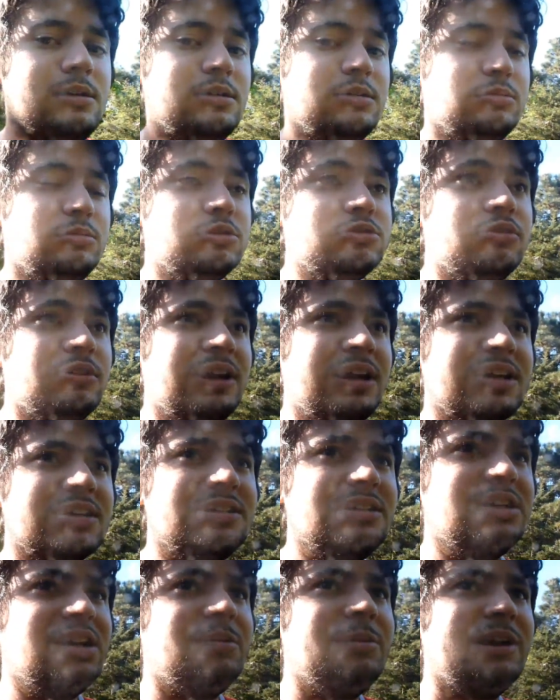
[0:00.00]
was Ron
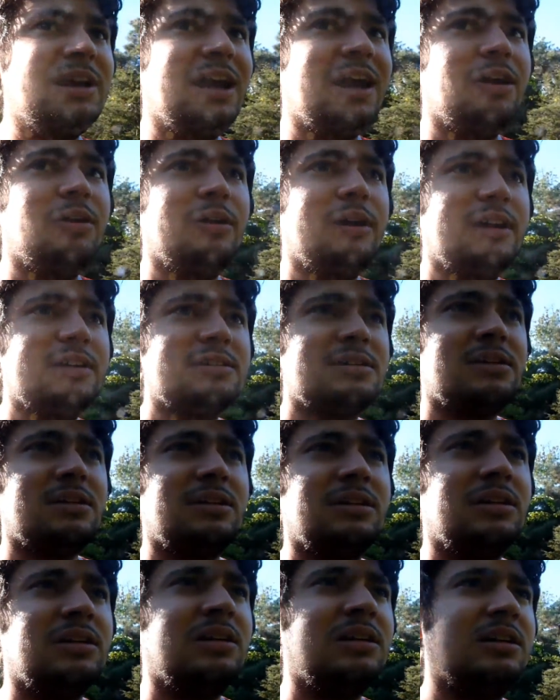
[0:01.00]
actually coming out as a
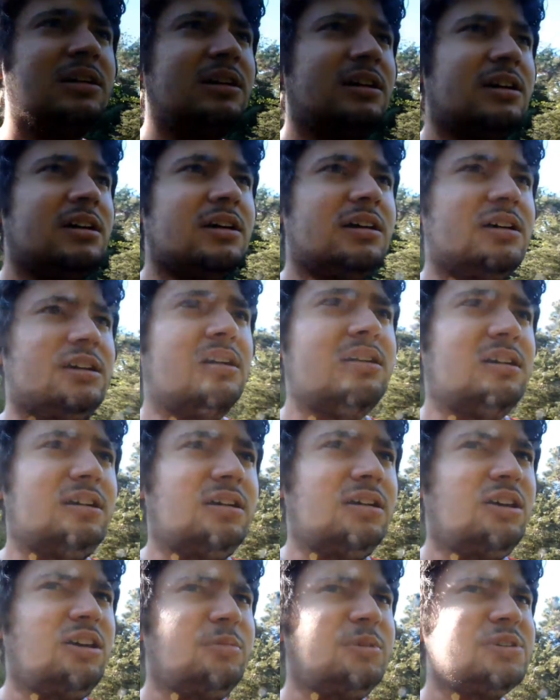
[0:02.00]

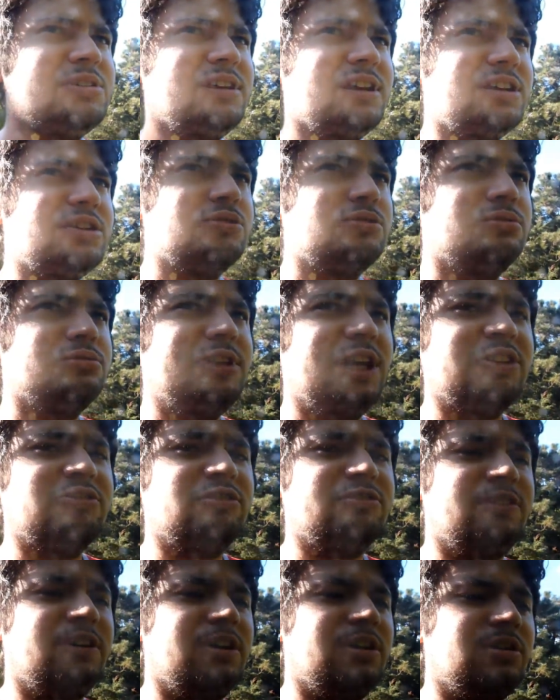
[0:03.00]
homosexual
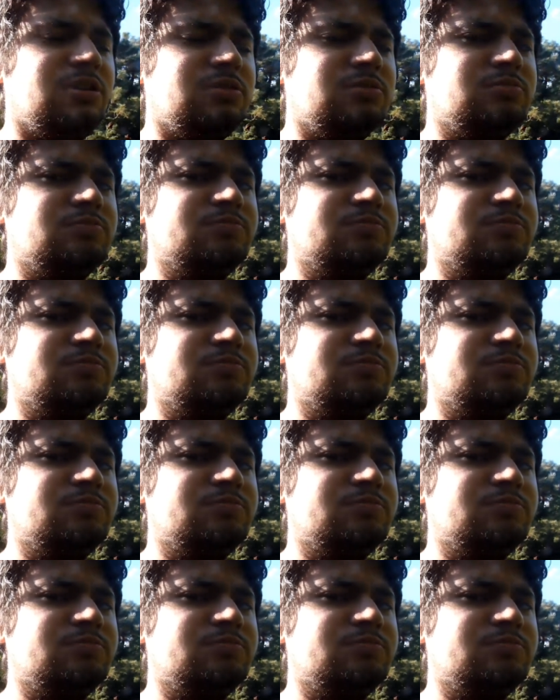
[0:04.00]
necrophile?